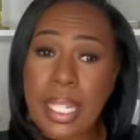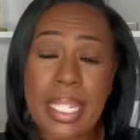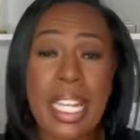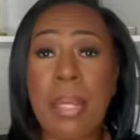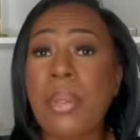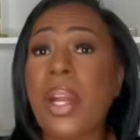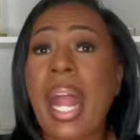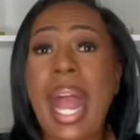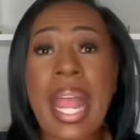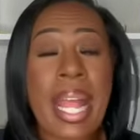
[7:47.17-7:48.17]
keep your
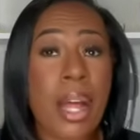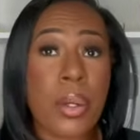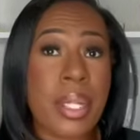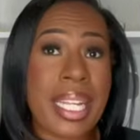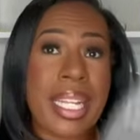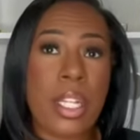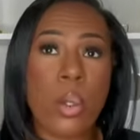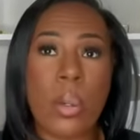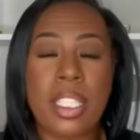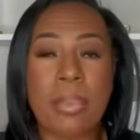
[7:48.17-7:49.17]
eye out on any
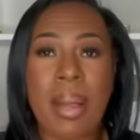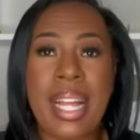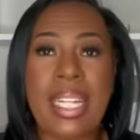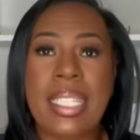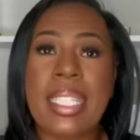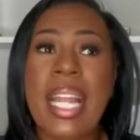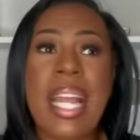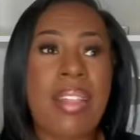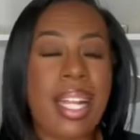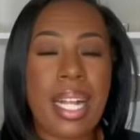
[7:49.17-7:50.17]
correspondence
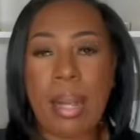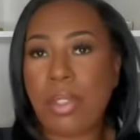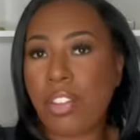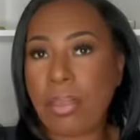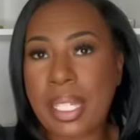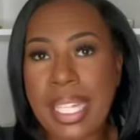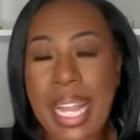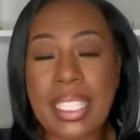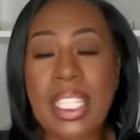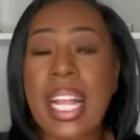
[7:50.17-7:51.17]
that comes from D
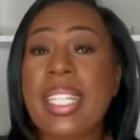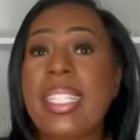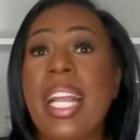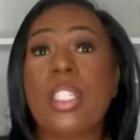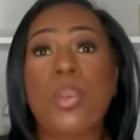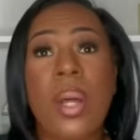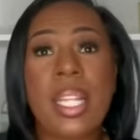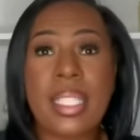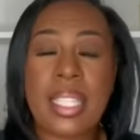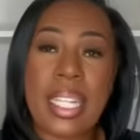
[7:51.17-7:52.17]
H S, as well
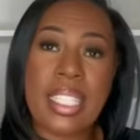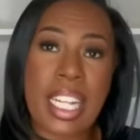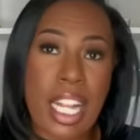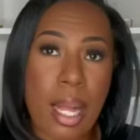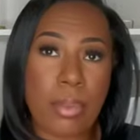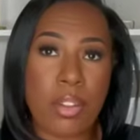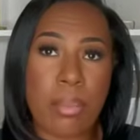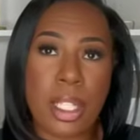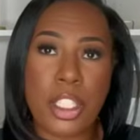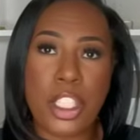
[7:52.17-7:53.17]
as things that comes
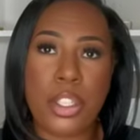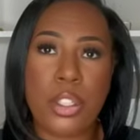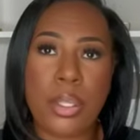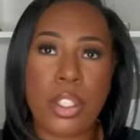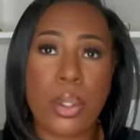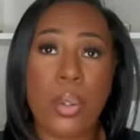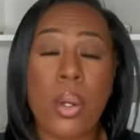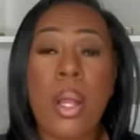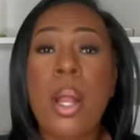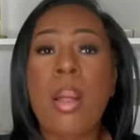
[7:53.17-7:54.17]
from your children's
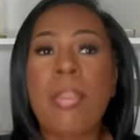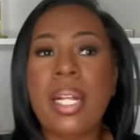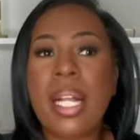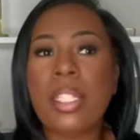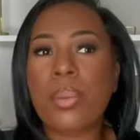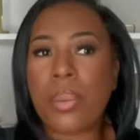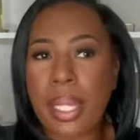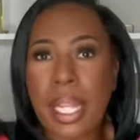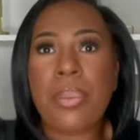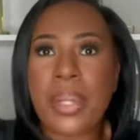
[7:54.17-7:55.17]
school, because
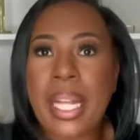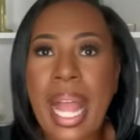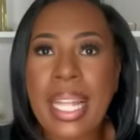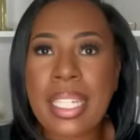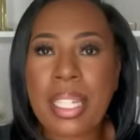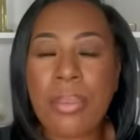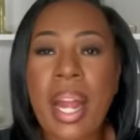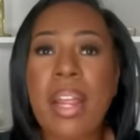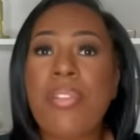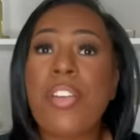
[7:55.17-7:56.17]
in reality,
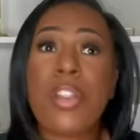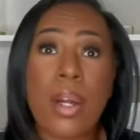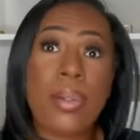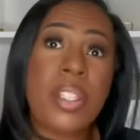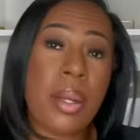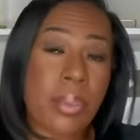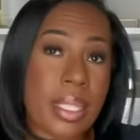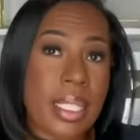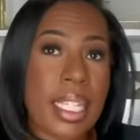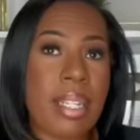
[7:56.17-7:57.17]
right, for those that
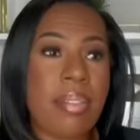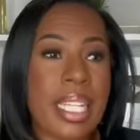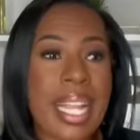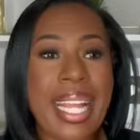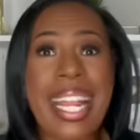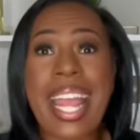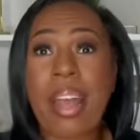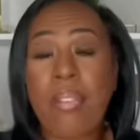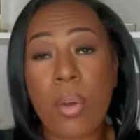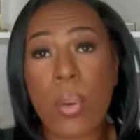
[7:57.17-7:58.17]
receive T A N
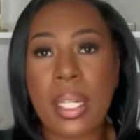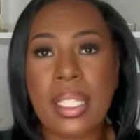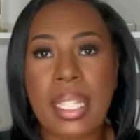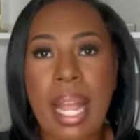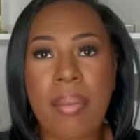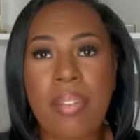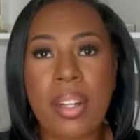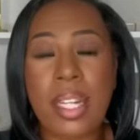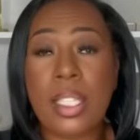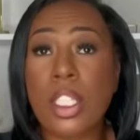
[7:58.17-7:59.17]
F or SNAP
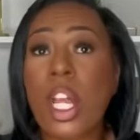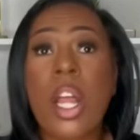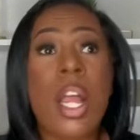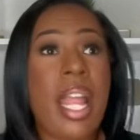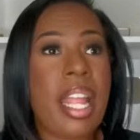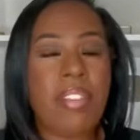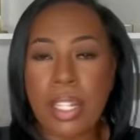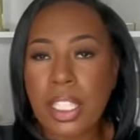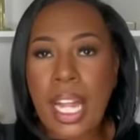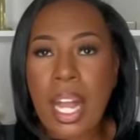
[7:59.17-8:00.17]
funds, if
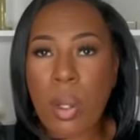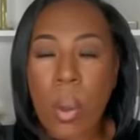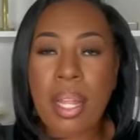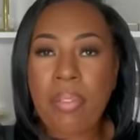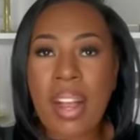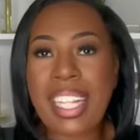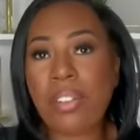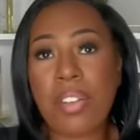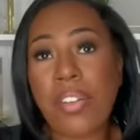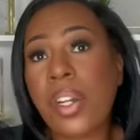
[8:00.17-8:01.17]
your child qualifies
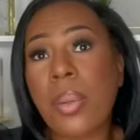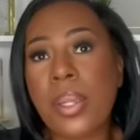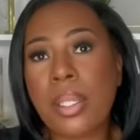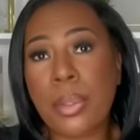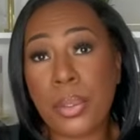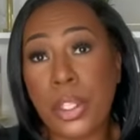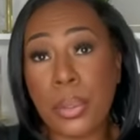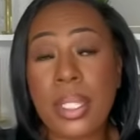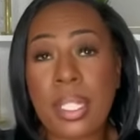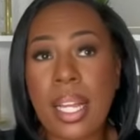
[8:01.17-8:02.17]
for free or
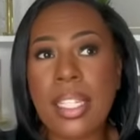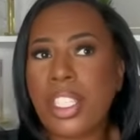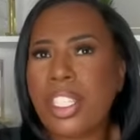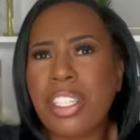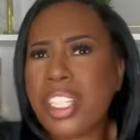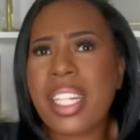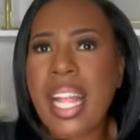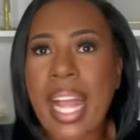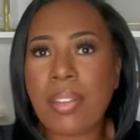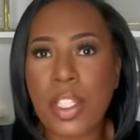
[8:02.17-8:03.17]
reduced lunch, shouldn't
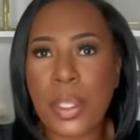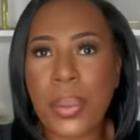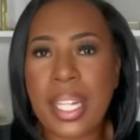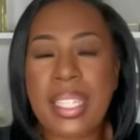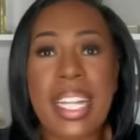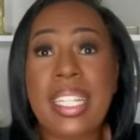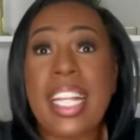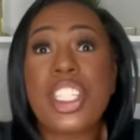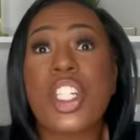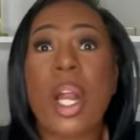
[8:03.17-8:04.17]
have to do anything.
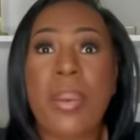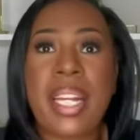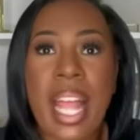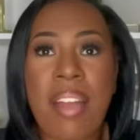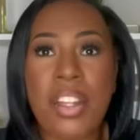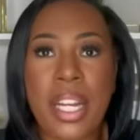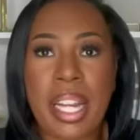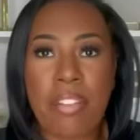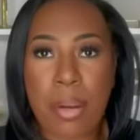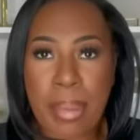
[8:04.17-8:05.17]
They should already have your
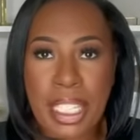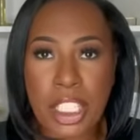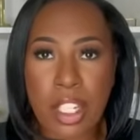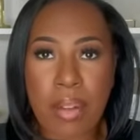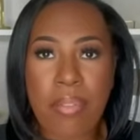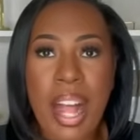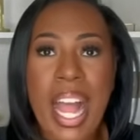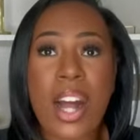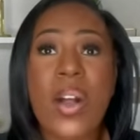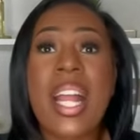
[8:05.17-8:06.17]
information on
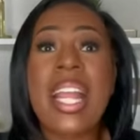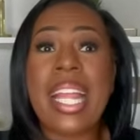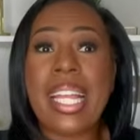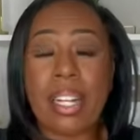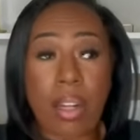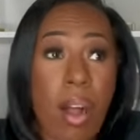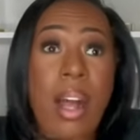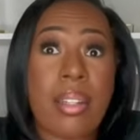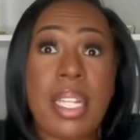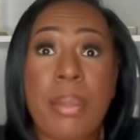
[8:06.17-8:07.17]
file. It'll,
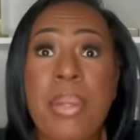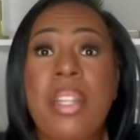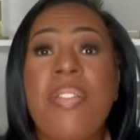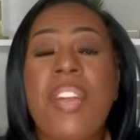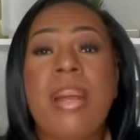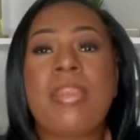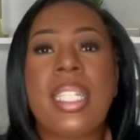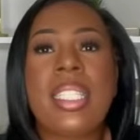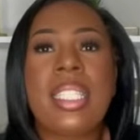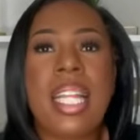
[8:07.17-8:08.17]
uh, it'll be the
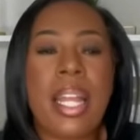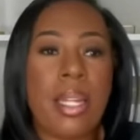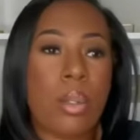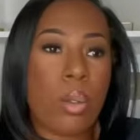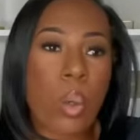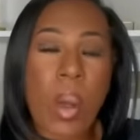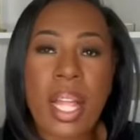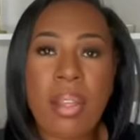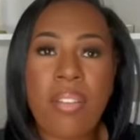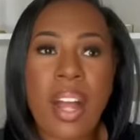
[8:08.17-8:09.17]
families that
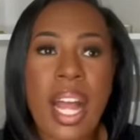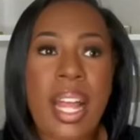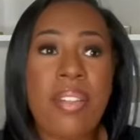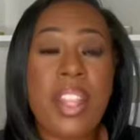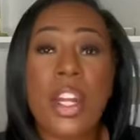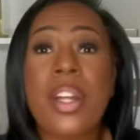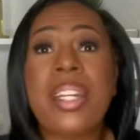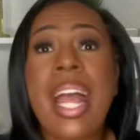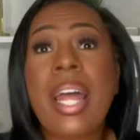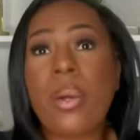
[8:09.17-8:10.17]
qualify that are
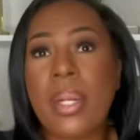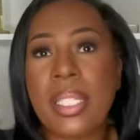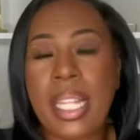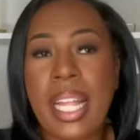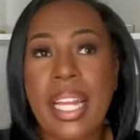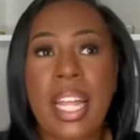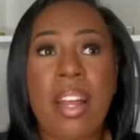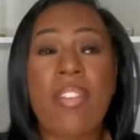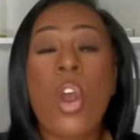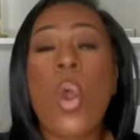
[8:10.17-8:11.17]
not on T A N
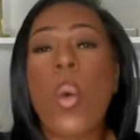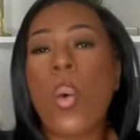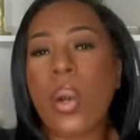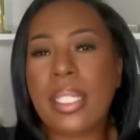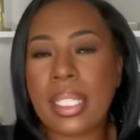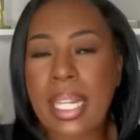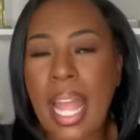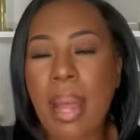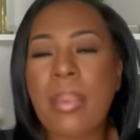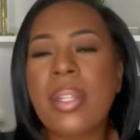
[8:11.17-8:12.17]
F or
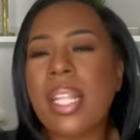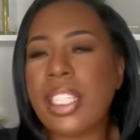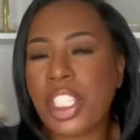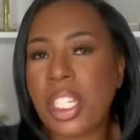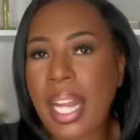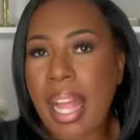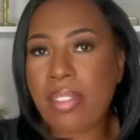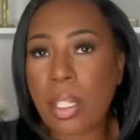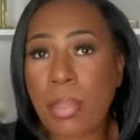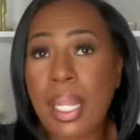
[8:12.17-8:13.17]
SNAP that should have
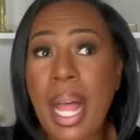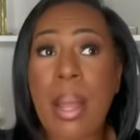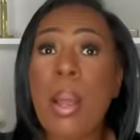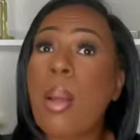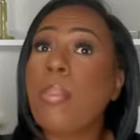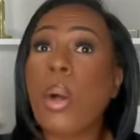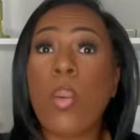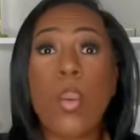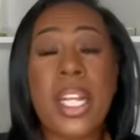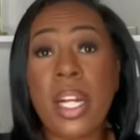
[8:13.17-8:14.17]
to apply.
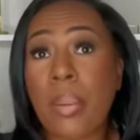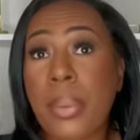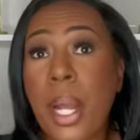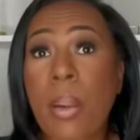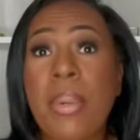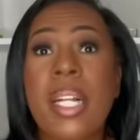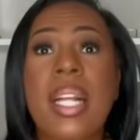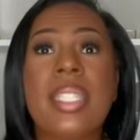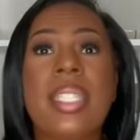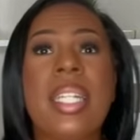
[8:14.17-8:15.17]
But we don't know,
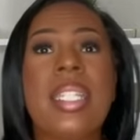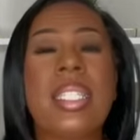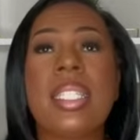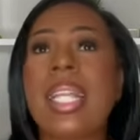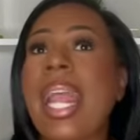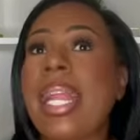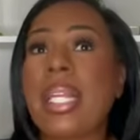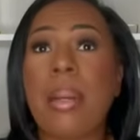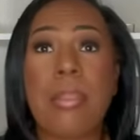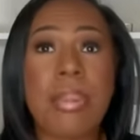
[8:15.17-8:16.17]
because this is a
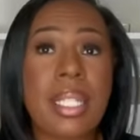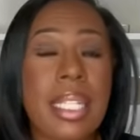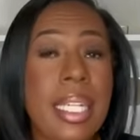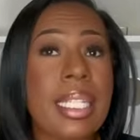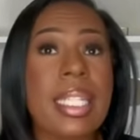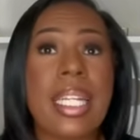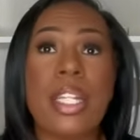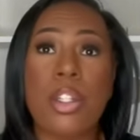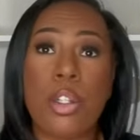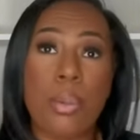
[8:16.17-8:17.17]

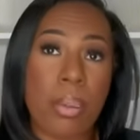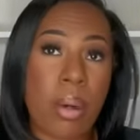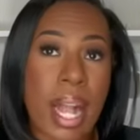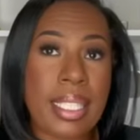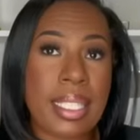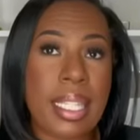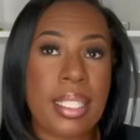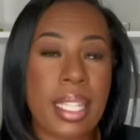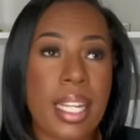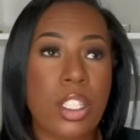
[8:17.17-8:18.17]
completely new process
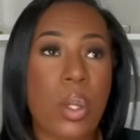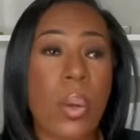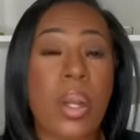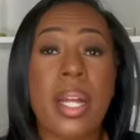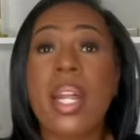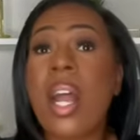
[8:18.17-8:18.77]
that is going on.